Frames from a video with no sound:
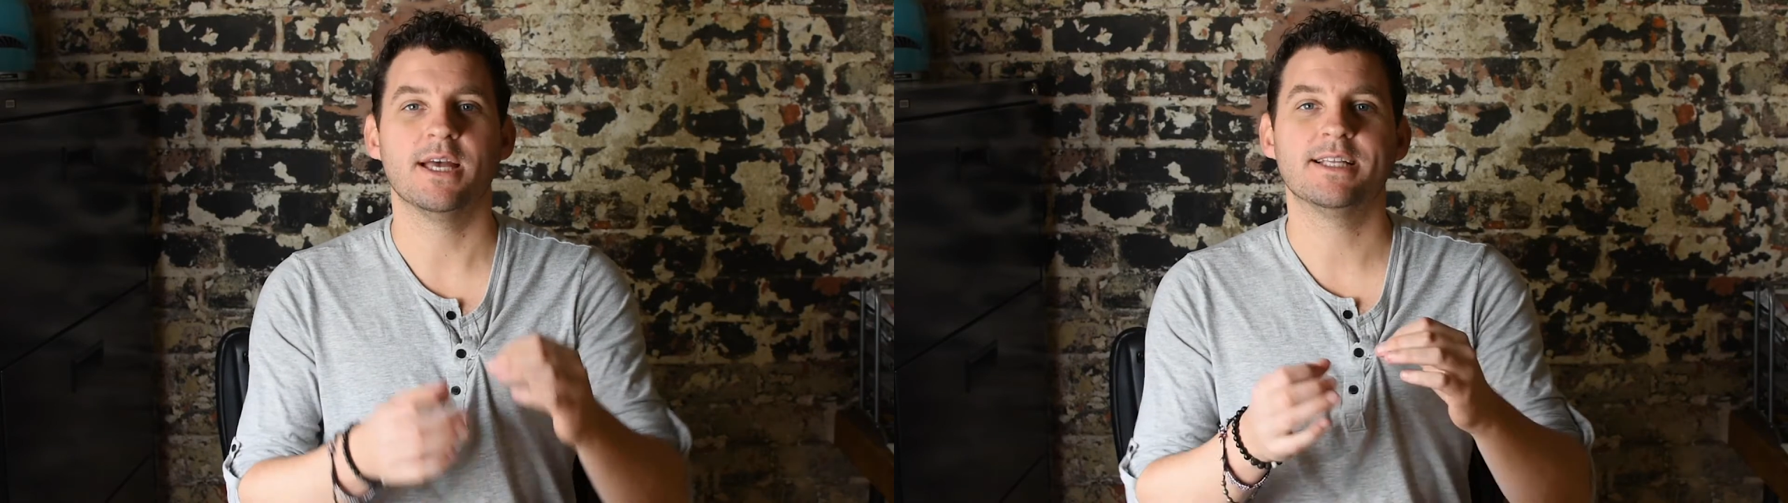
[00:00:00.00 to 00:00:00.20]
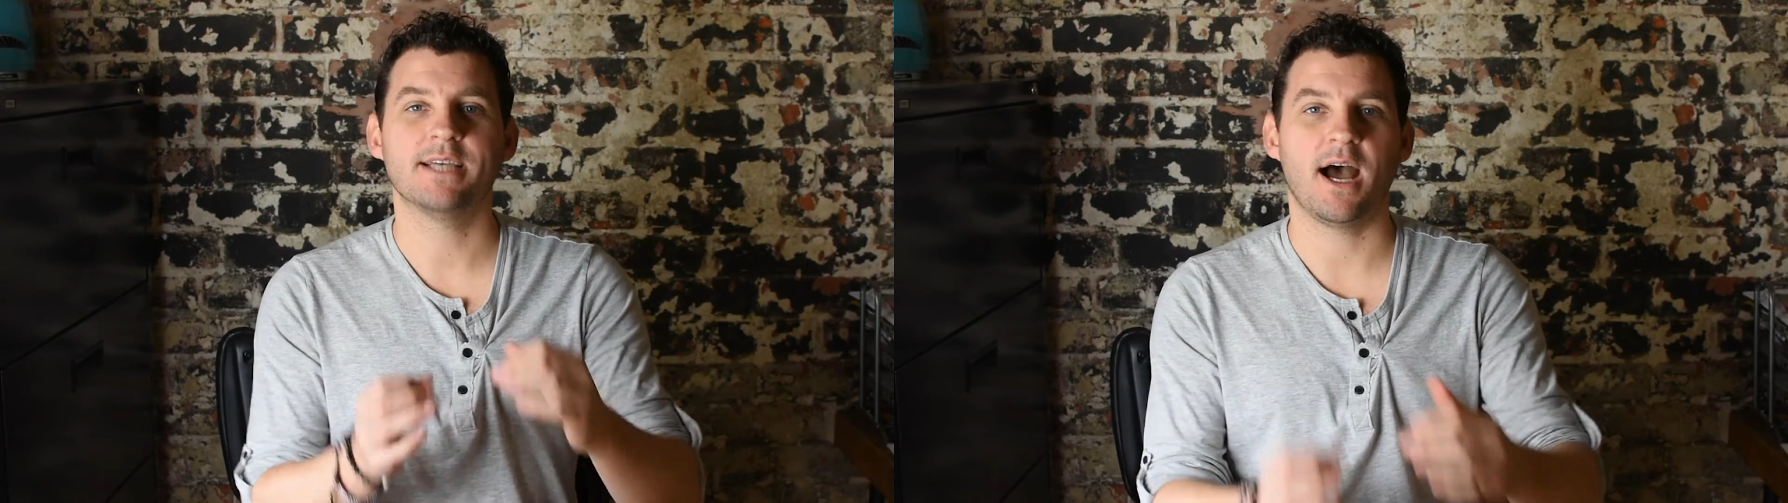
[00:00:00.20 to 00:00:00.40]

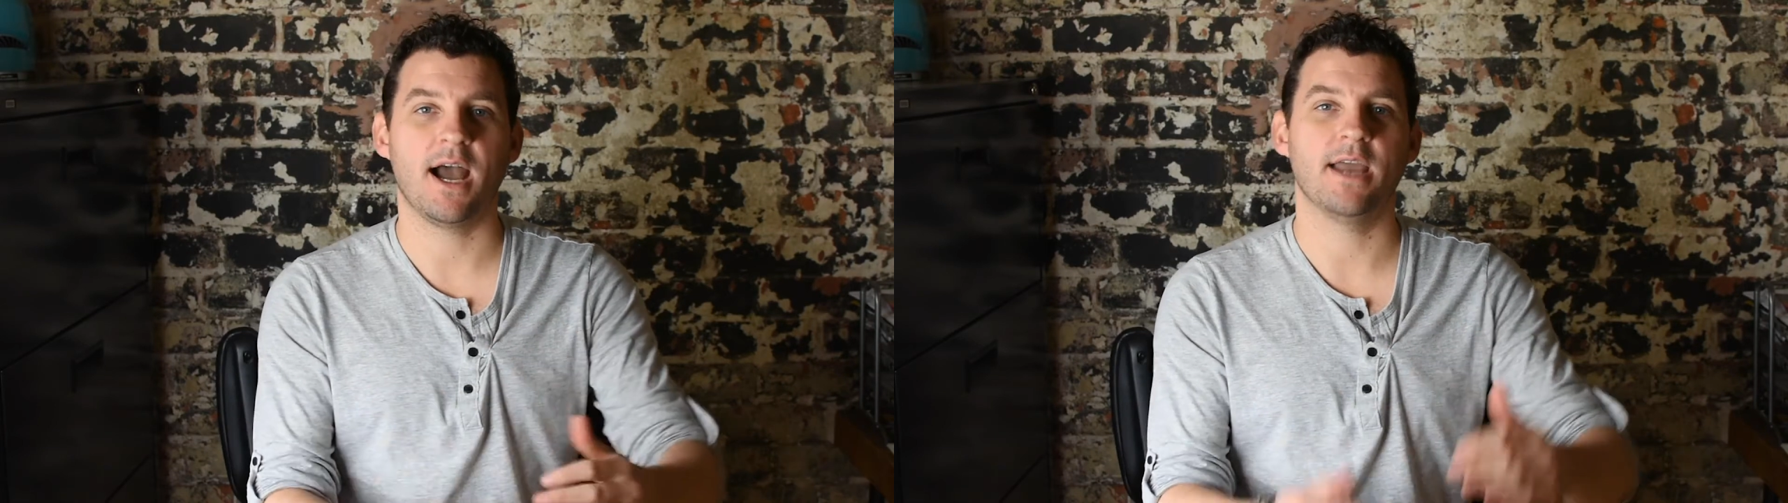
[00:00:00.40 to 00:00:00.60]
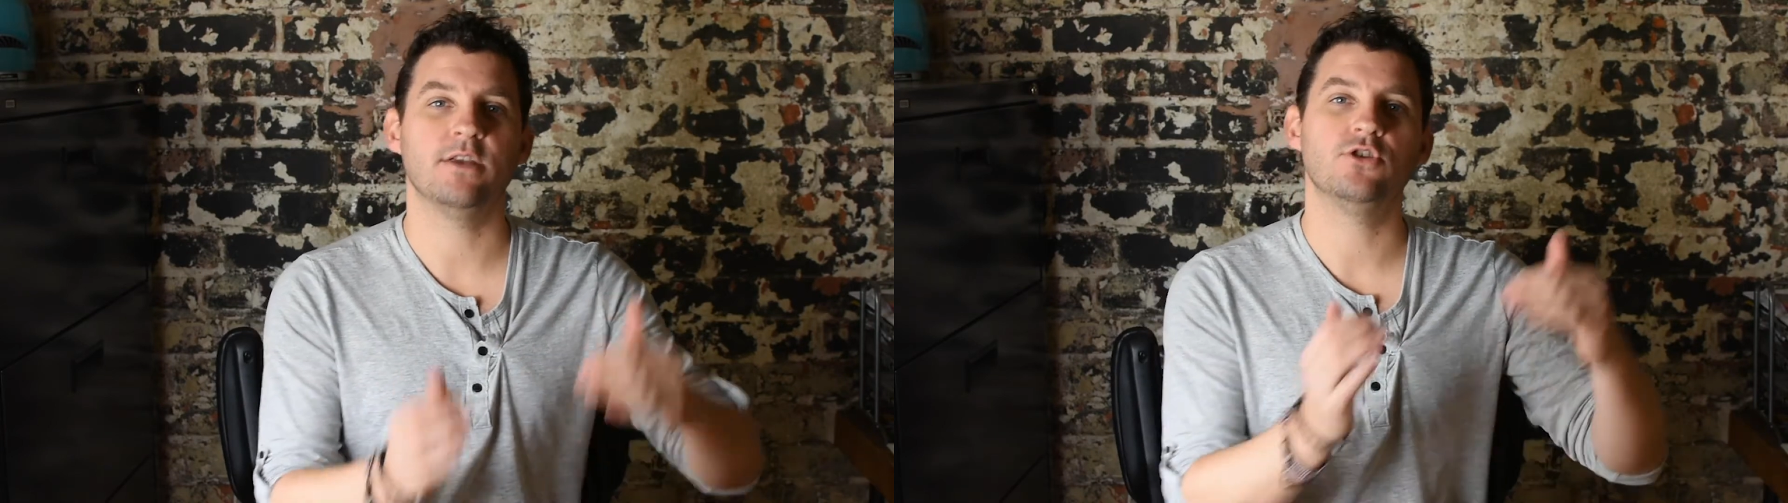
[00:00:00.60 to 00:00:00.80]

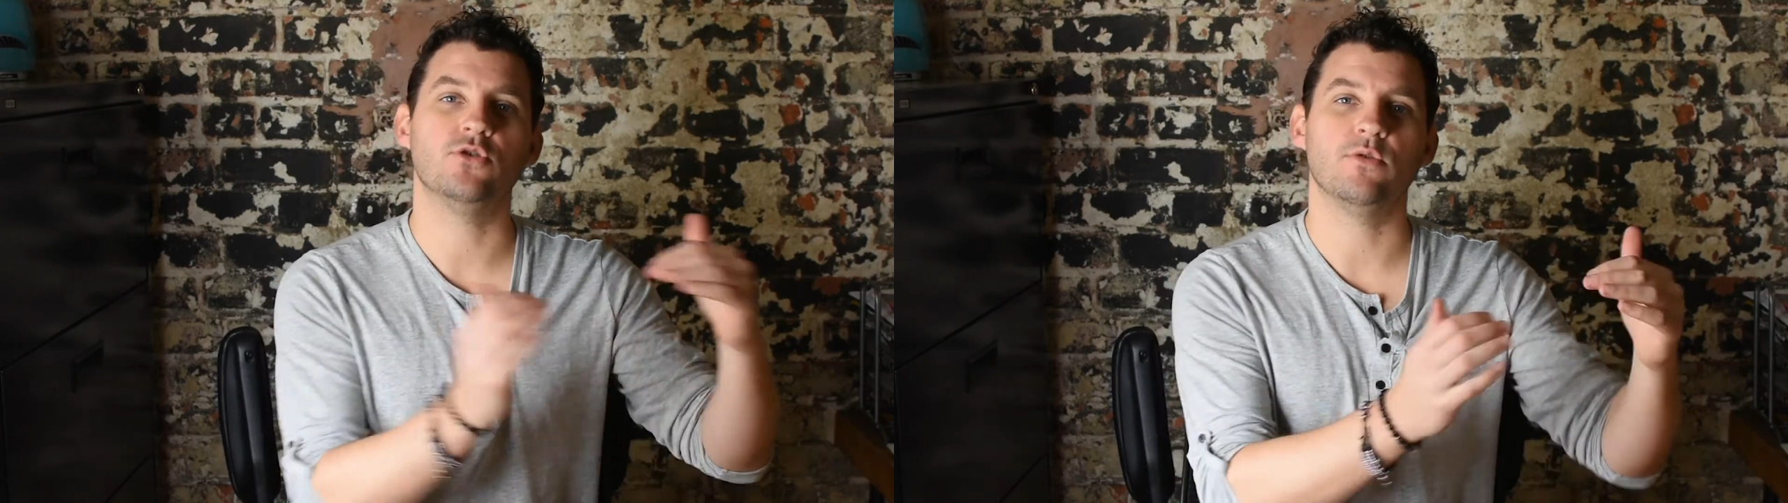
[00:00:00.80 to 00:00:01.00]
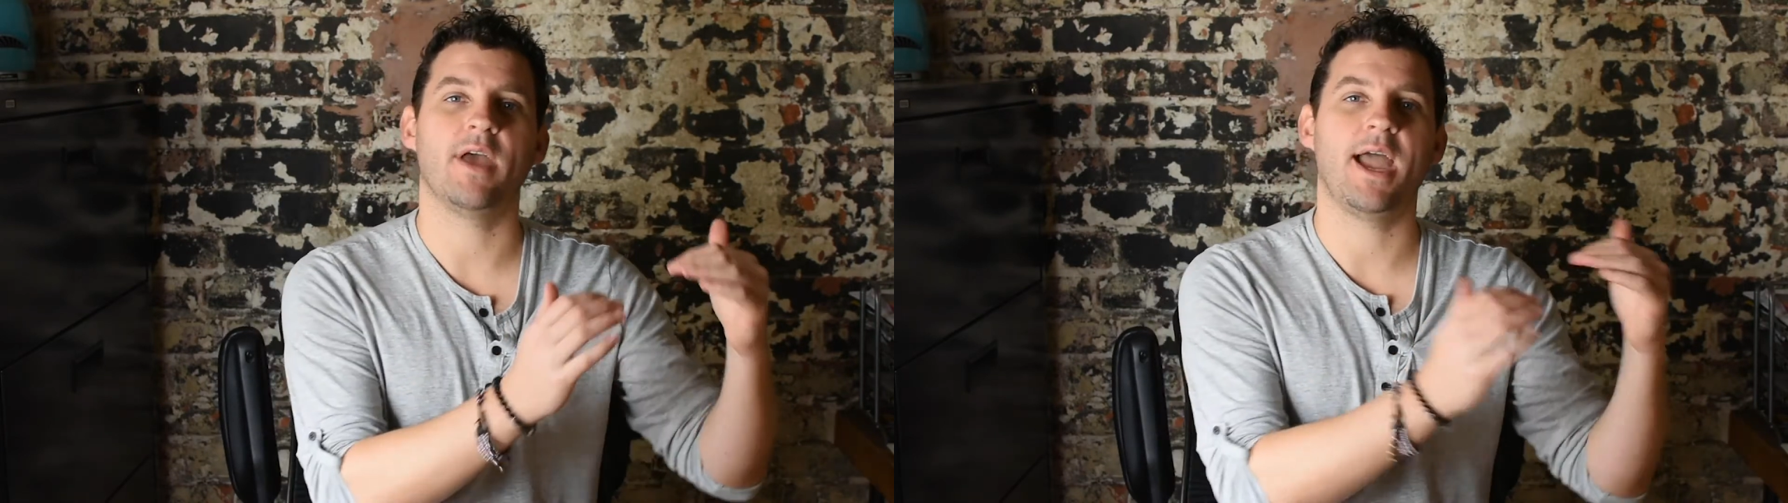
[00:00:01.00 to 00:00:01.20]
tied
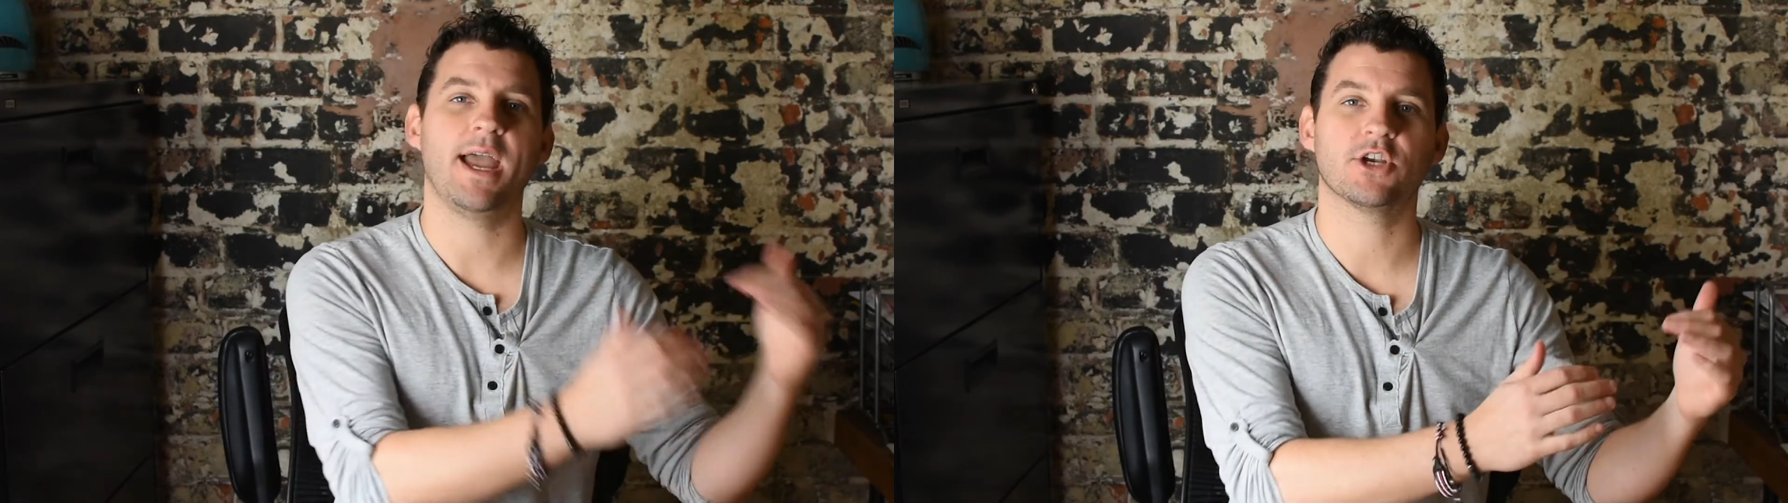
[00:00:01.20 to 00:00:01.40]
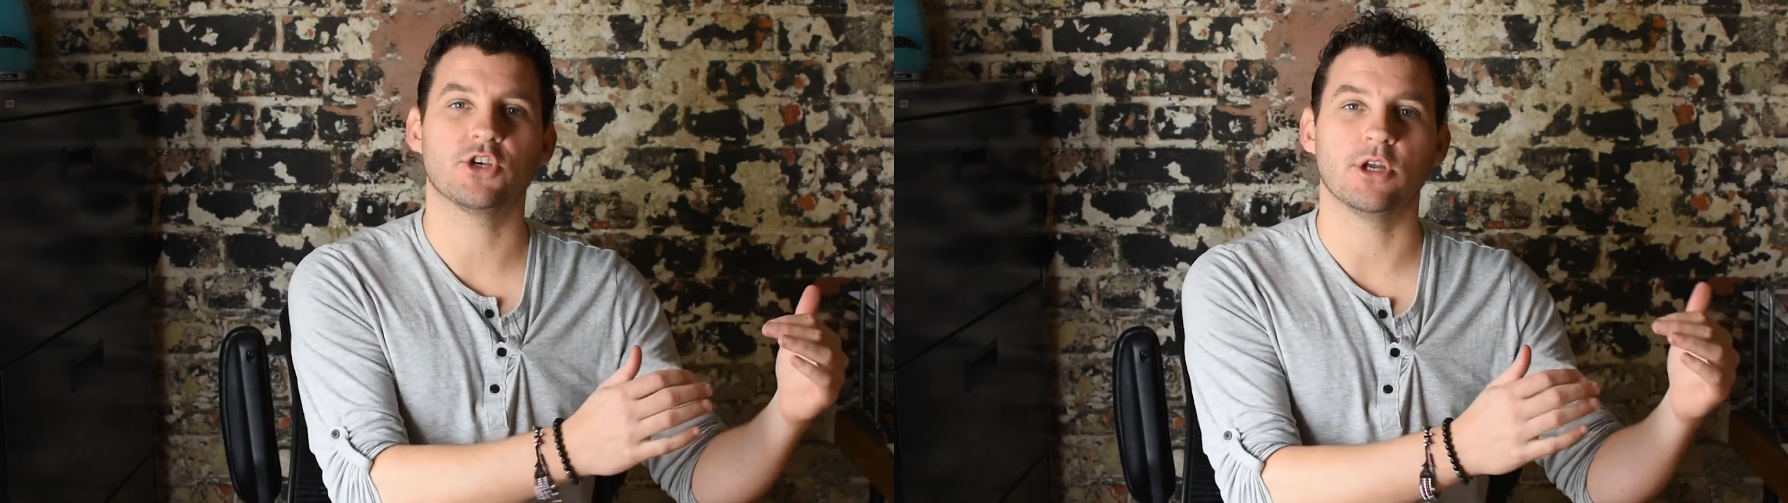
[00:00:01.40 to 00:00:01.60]
to the
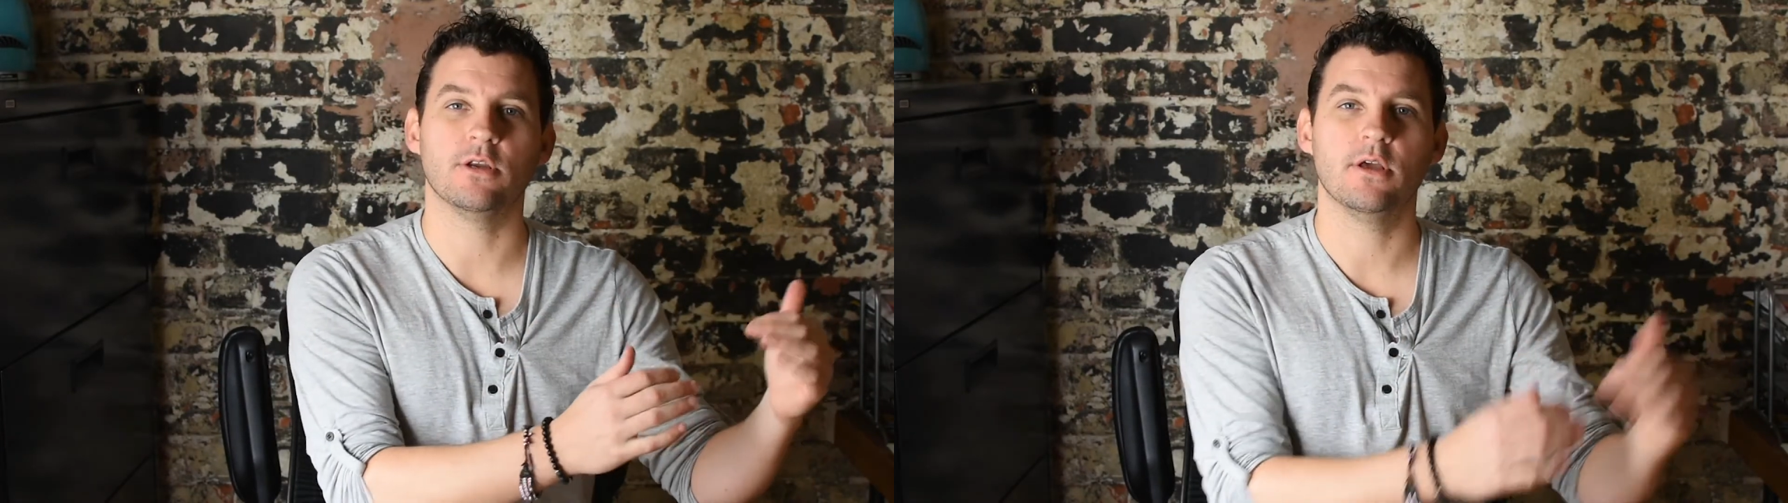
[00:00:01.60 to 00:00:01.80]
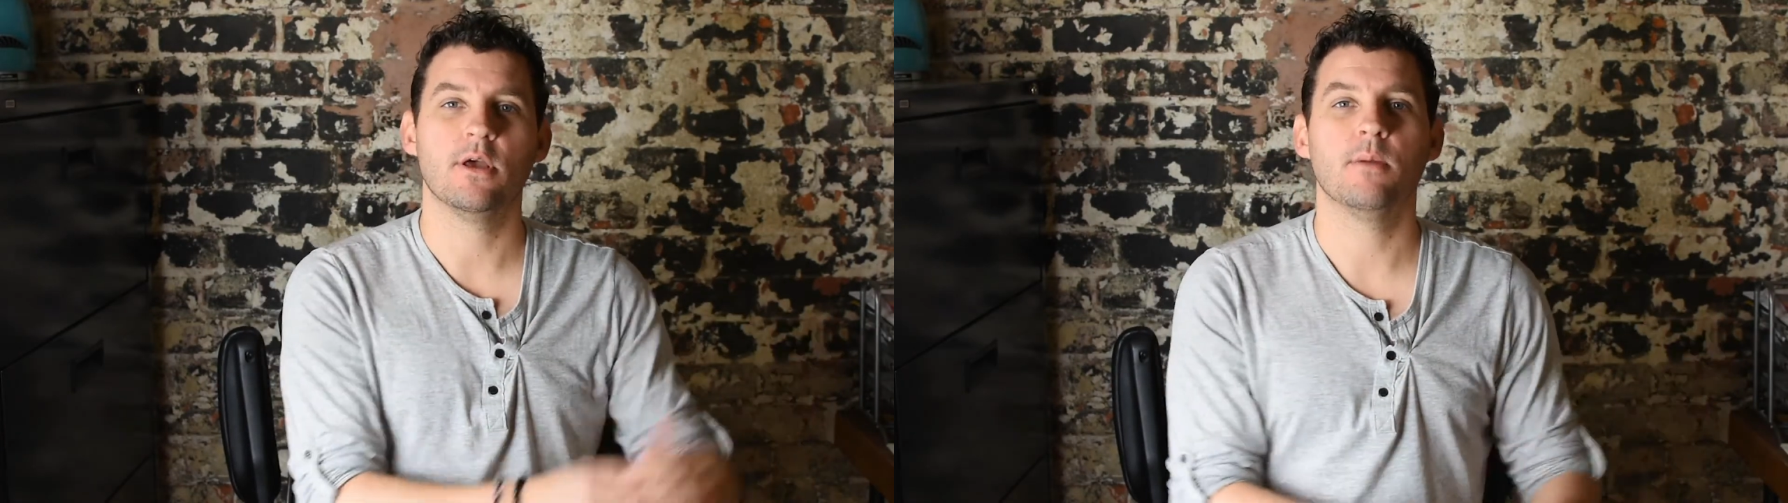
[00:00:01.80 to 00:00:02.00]
action,